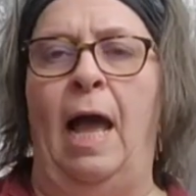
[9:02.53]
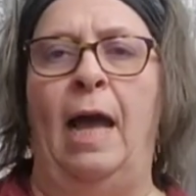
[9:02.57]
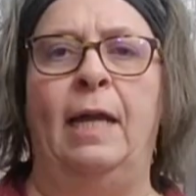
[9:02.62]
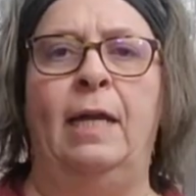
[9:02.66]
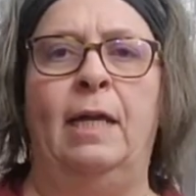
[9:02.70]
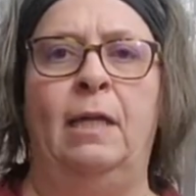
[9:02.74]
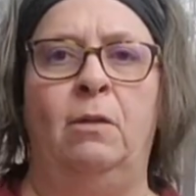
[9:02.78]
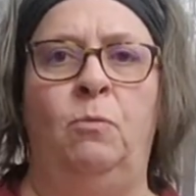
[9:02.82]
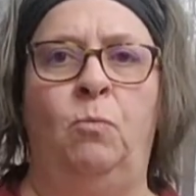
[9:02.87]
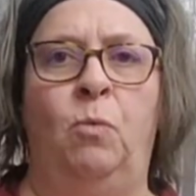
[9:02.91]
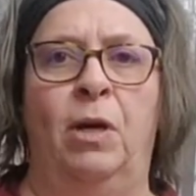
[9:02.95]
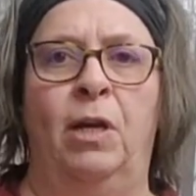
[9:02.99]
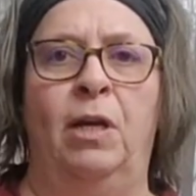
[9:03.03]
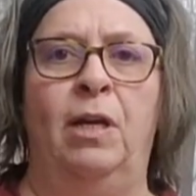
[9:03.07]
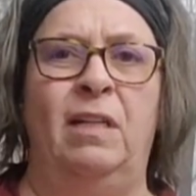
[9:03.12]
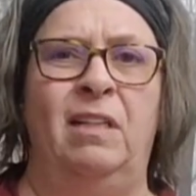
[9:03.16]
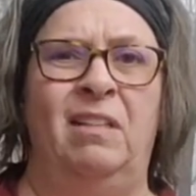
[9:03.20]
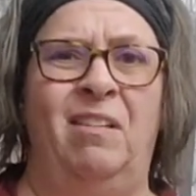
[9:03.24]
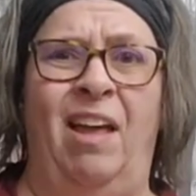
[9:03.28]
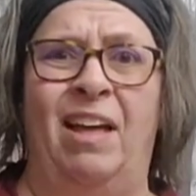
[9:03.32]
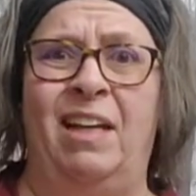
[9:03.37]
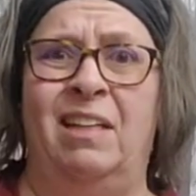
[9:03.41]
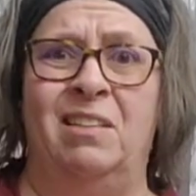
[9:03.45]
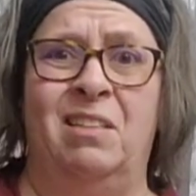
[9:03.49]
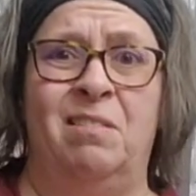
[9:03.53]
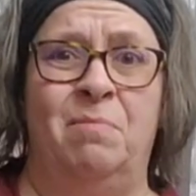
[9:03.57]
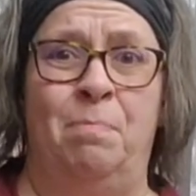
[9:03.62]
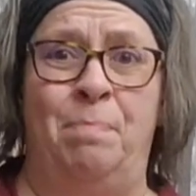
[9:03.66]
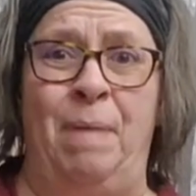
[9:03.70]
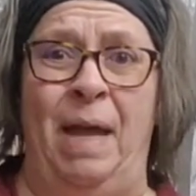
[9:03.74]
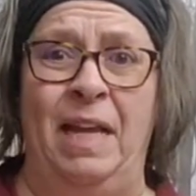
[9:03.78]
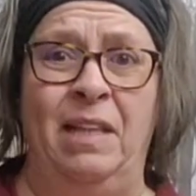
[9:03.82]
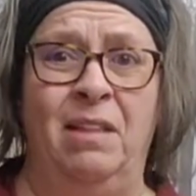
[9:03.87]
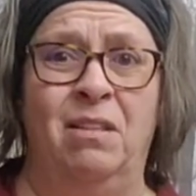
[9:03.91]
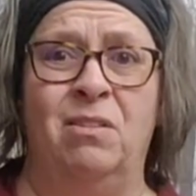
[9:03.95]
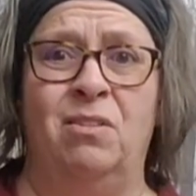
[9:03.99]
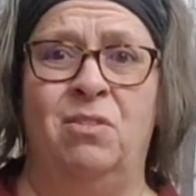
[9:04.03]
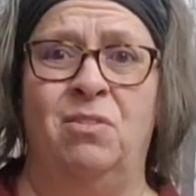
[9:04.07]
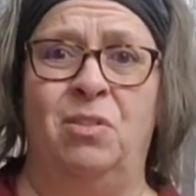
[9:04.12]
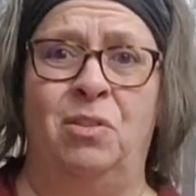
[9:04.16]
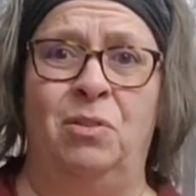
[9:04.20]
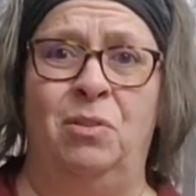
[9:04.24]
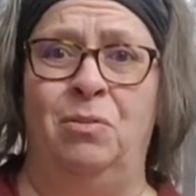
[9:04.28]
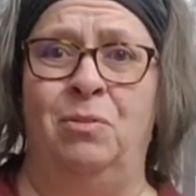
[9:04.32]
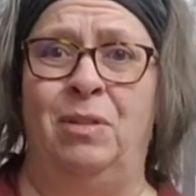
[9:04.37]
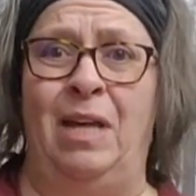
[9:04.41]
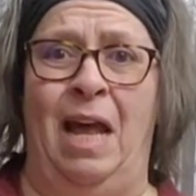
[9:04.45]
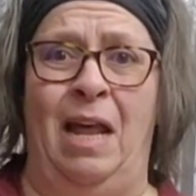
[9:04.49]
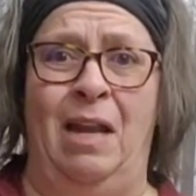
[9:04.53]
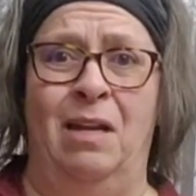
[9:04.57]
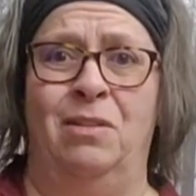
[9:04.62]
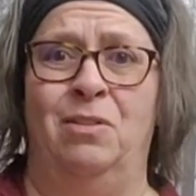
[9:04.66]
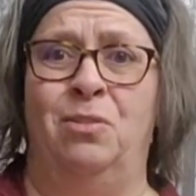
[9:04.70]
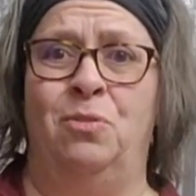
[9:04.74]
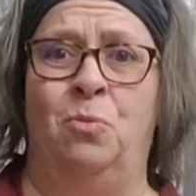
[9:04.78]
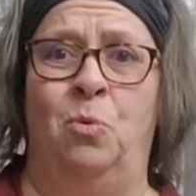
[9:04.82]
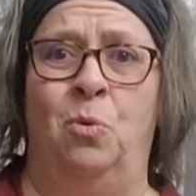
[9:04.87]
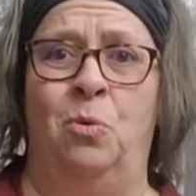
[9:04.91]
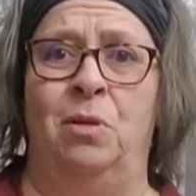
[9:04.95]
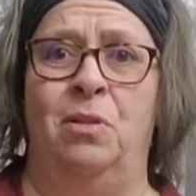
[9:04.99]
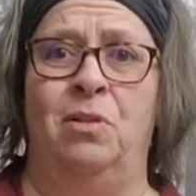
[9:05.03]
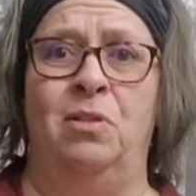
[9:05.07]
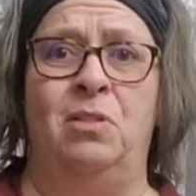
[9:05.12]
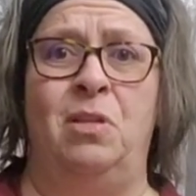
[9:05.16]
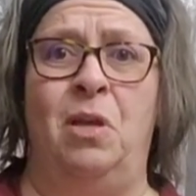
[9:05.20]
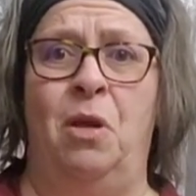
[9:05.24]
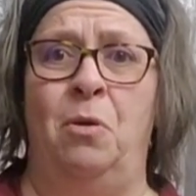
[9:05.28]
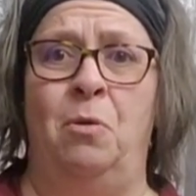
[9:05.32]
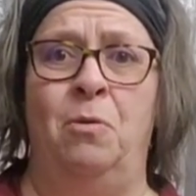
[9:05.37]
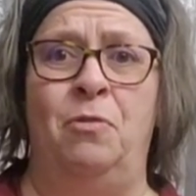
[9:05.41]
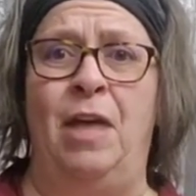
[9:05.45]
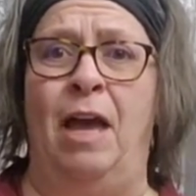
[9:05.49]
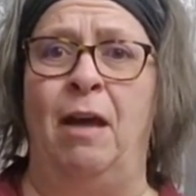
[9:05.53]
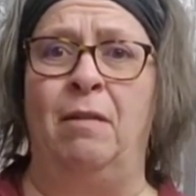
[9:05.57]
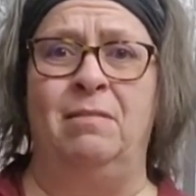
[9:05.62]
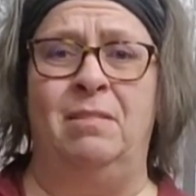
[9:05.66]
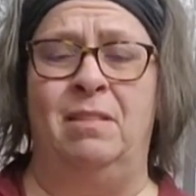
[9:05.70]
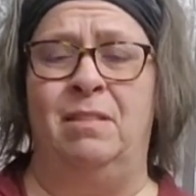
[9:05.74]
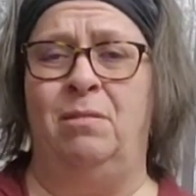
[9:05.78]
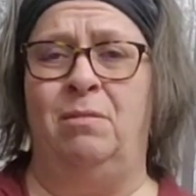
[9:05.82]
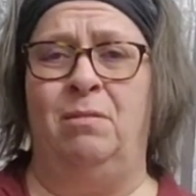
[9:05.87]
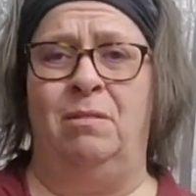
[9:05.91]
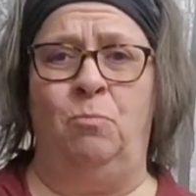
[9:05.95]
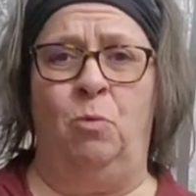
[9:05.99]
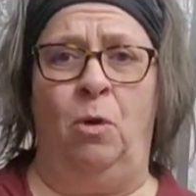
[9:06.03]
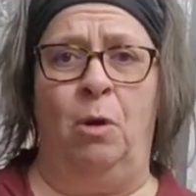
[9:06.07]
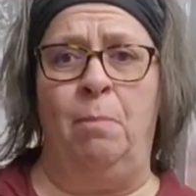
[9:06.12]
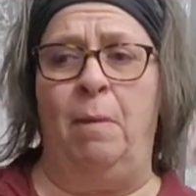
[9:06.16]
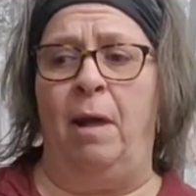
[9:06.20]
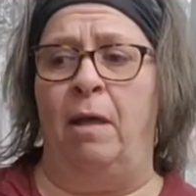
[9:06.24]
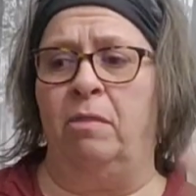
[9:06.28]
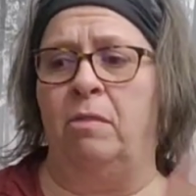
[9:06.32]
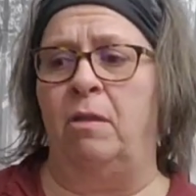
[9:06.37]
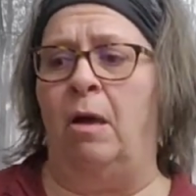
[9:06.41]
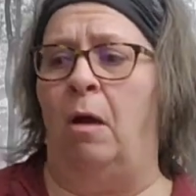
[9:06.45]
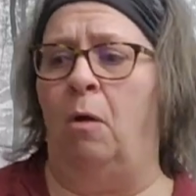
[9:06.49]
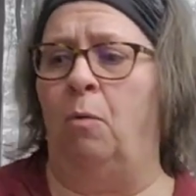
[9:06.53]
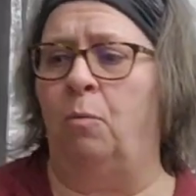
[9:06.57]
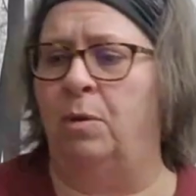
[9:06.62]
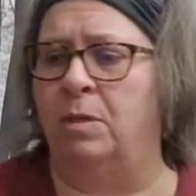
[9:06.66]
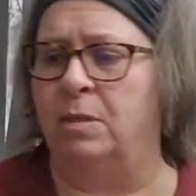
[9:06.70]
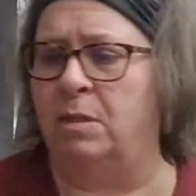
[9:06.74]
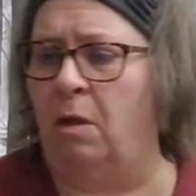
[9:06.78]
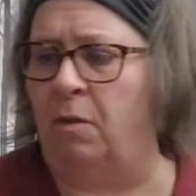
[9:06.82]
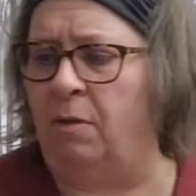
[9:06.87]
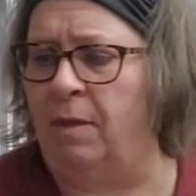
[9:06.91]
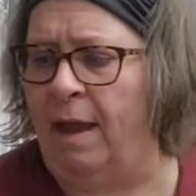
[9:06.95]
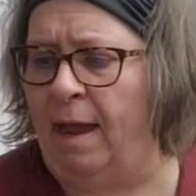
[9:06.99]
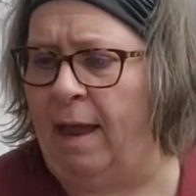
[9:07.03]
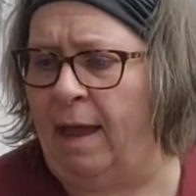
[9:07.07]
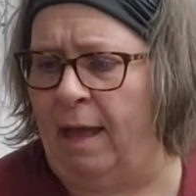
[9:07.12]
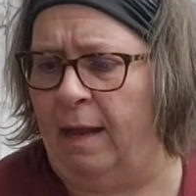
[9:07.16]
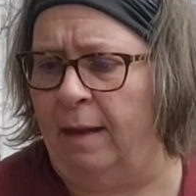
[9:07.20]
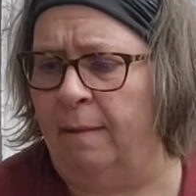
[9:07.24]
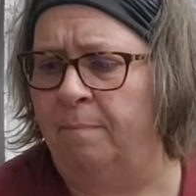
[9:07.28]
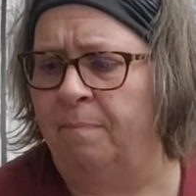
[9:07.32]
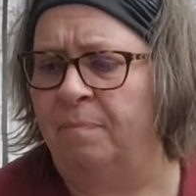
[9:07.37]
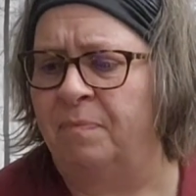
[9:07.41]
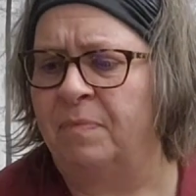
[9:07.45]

I can wear it like a bathing suit, kind of, sort of. So that's where my thought was on that.